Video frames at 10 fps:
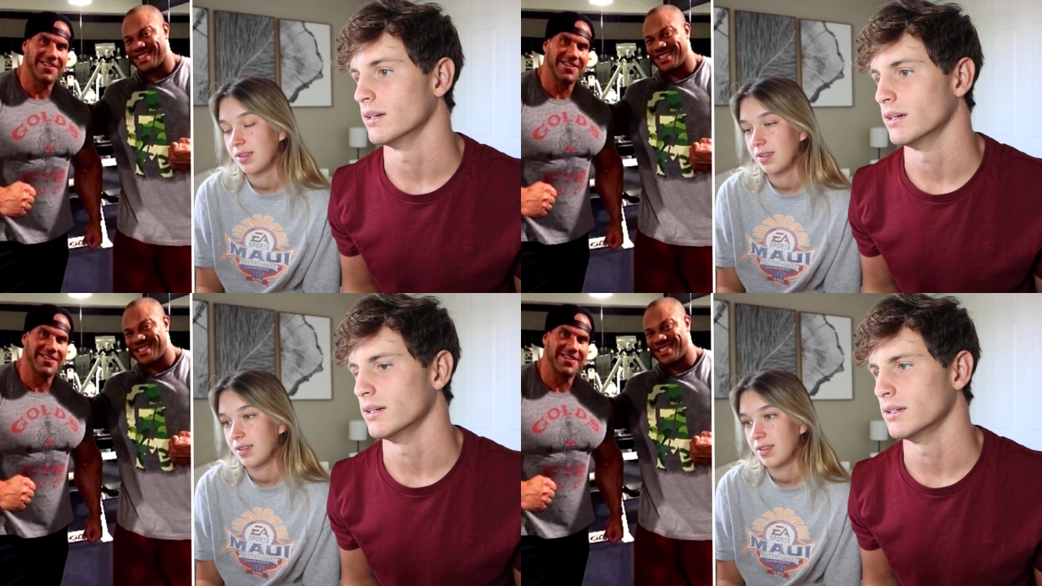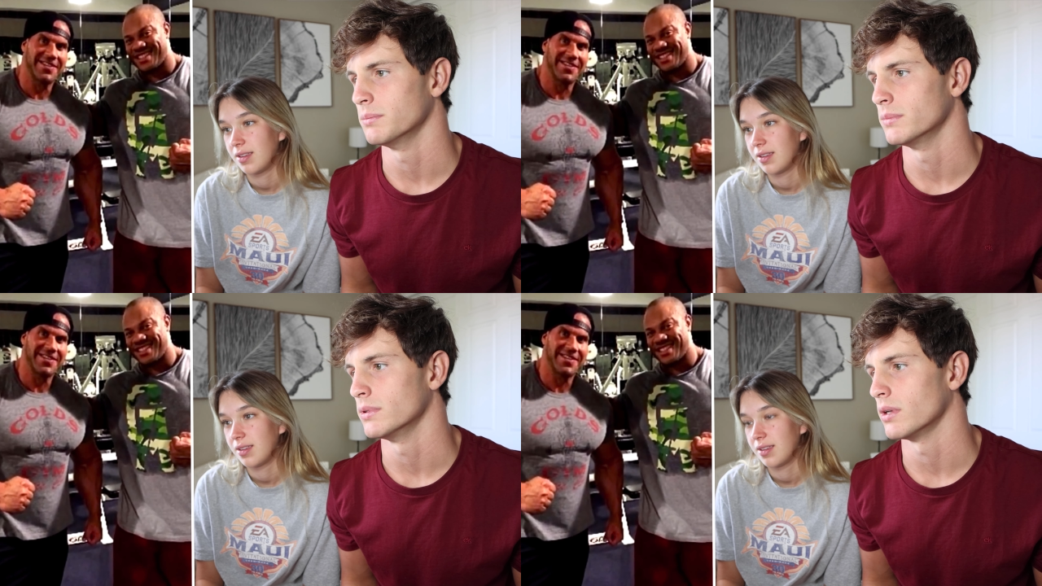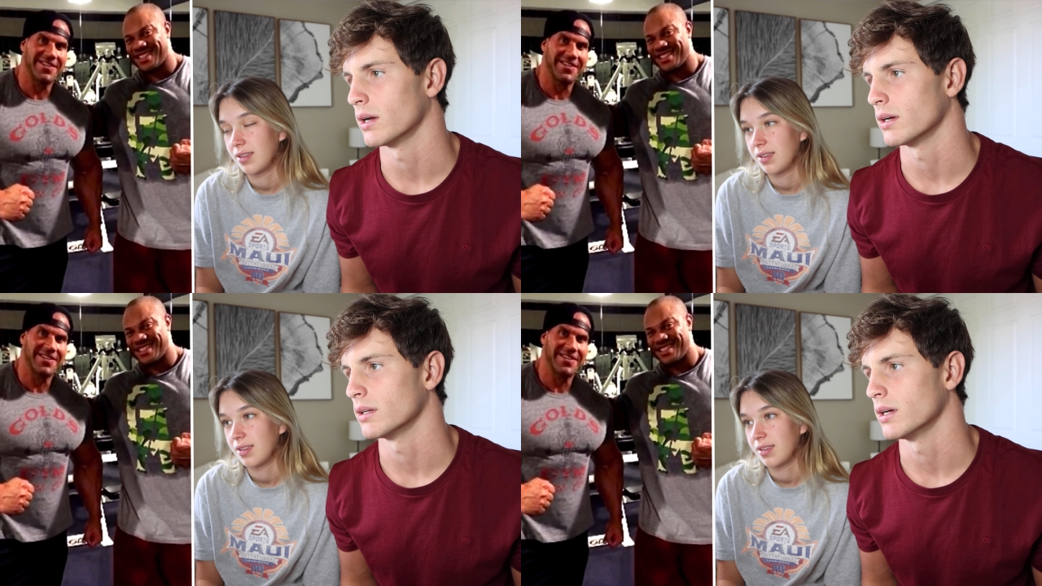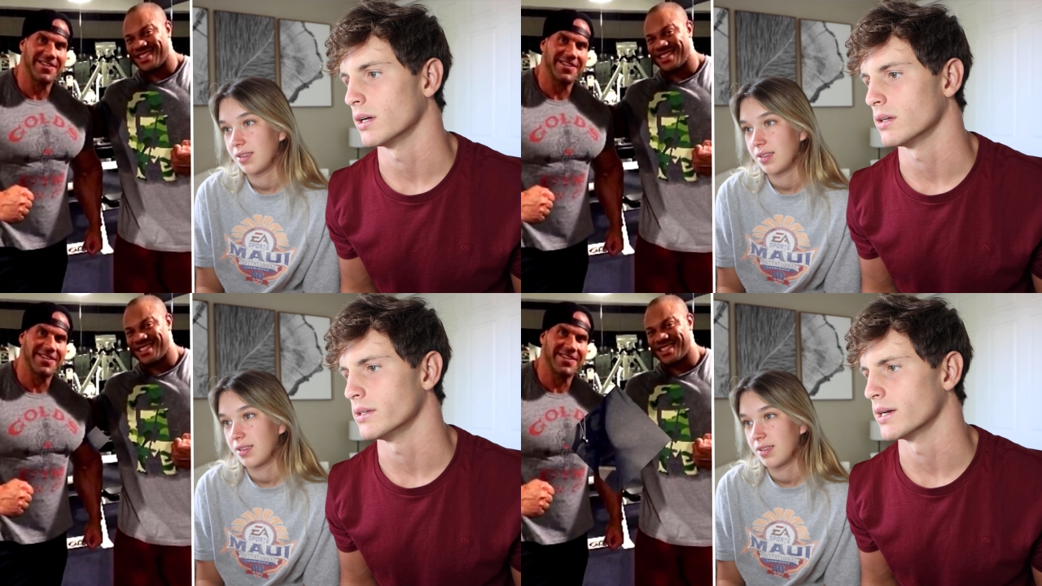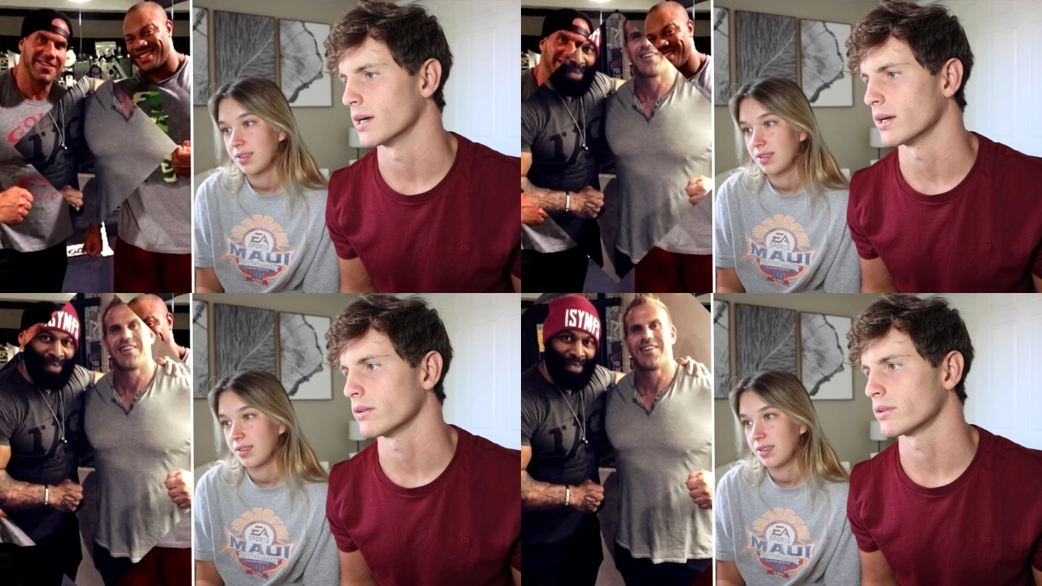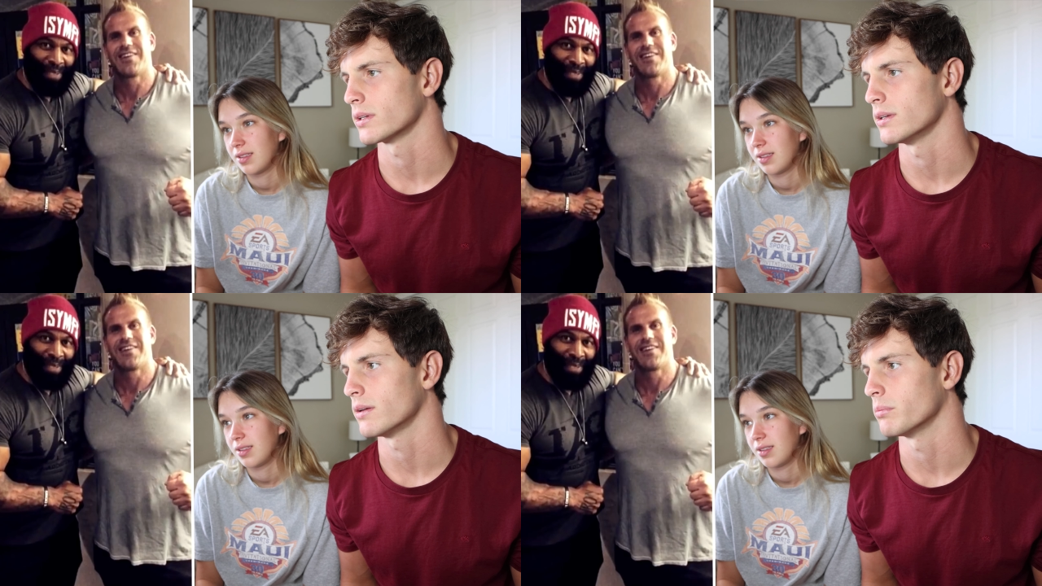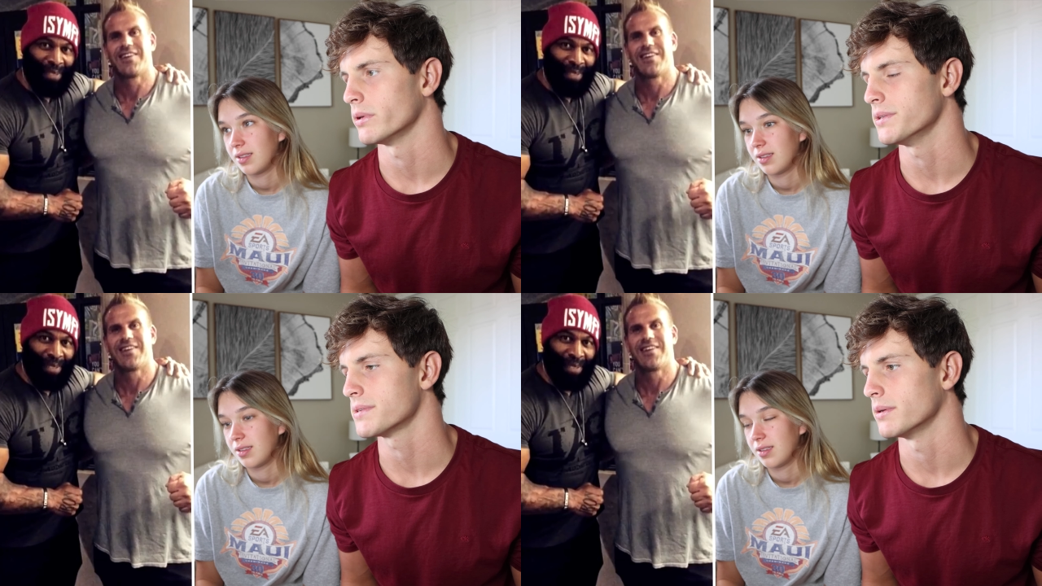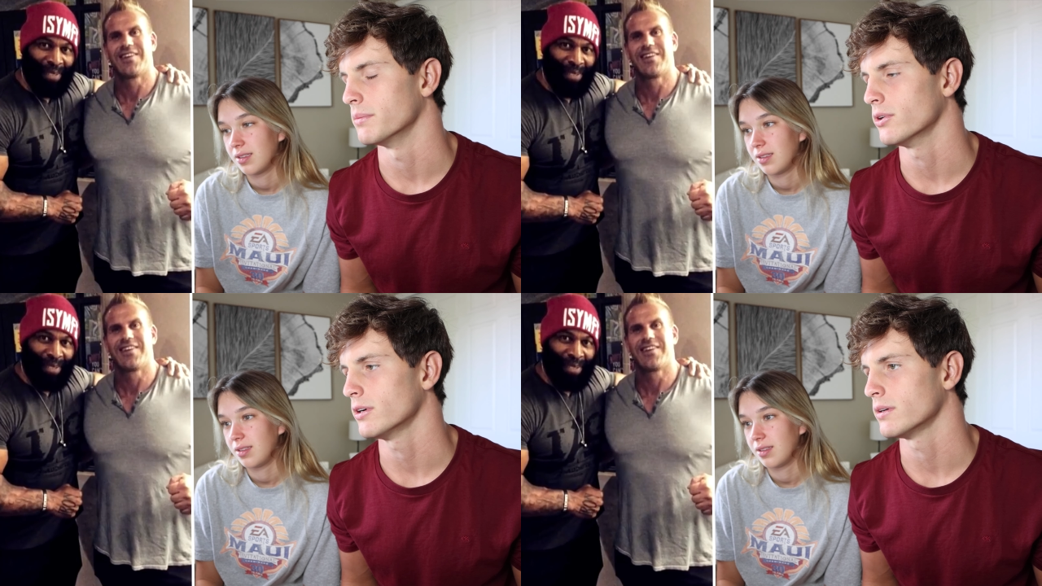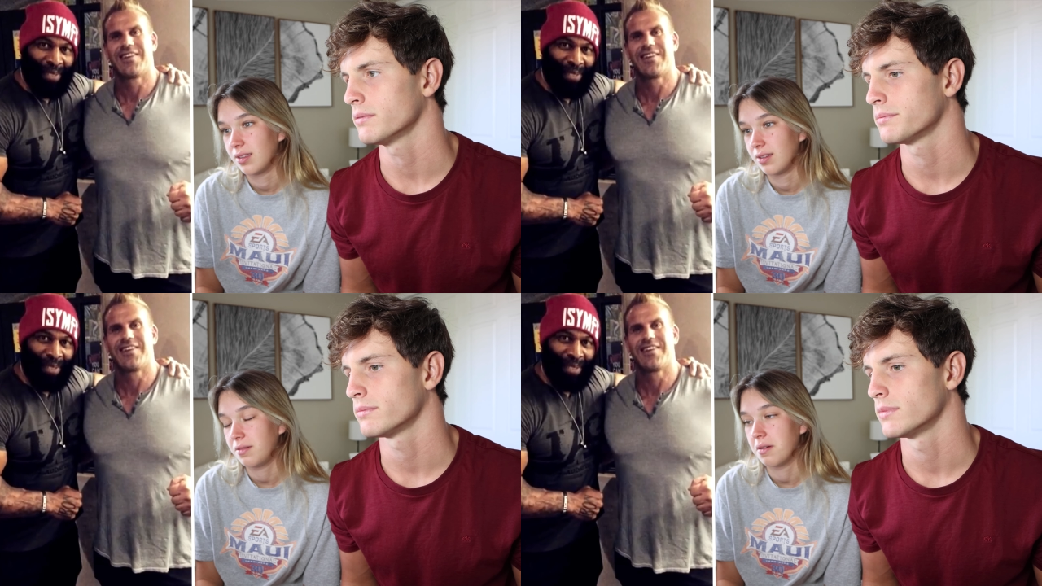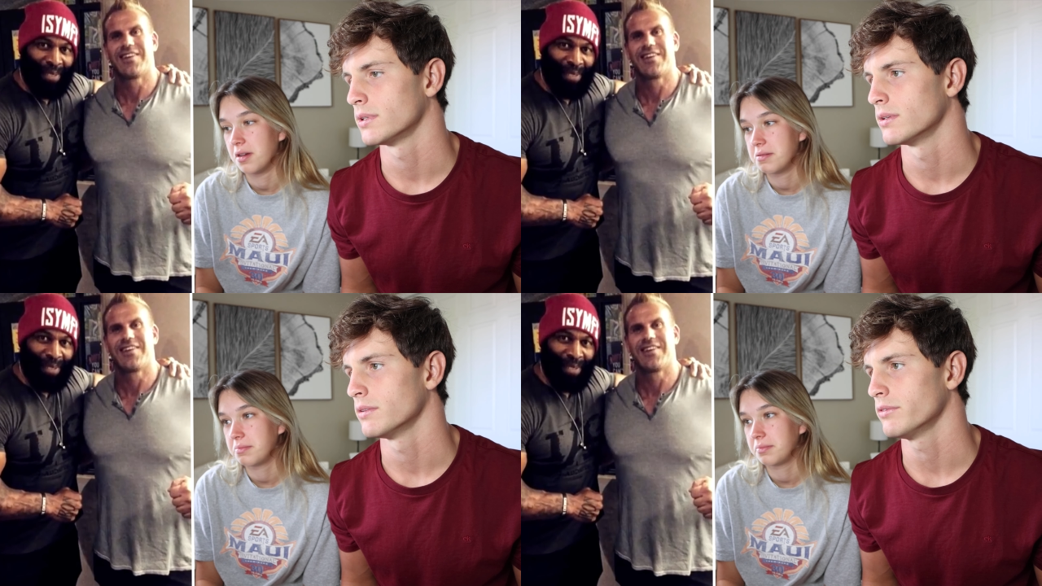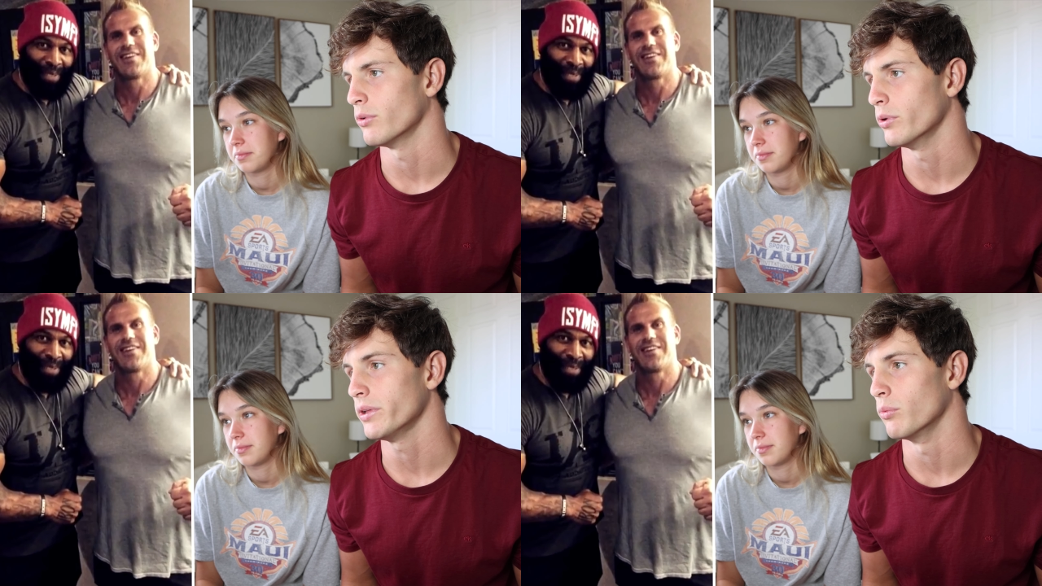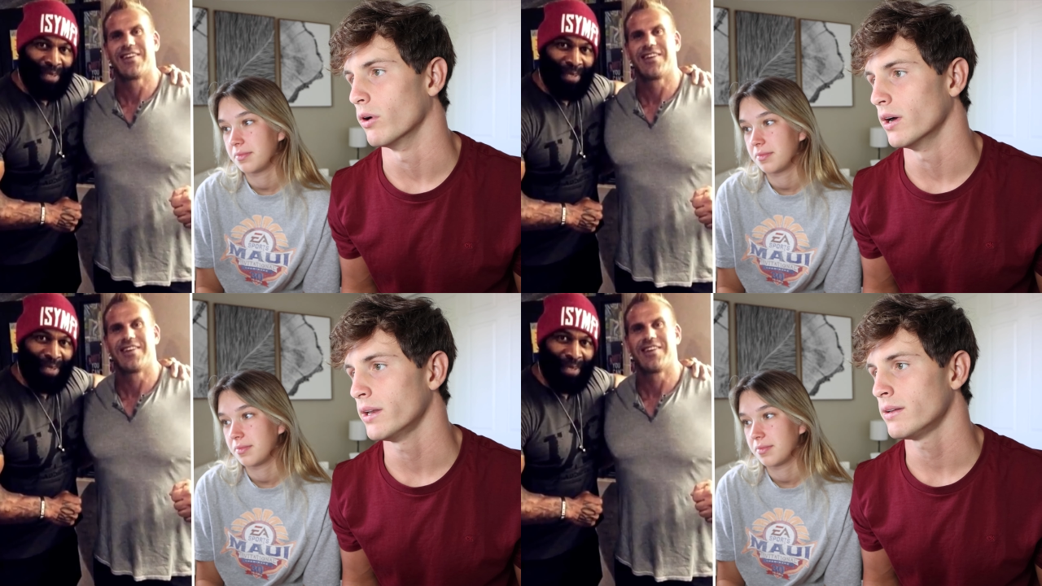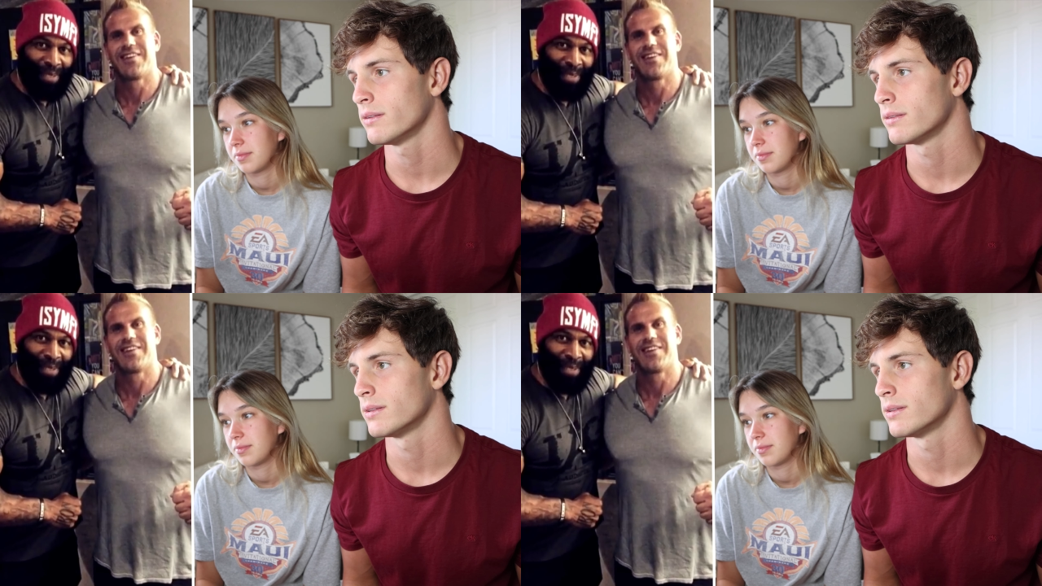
Speaker 1: Um, yeah, I don't think he competes anymore. Okay. 41?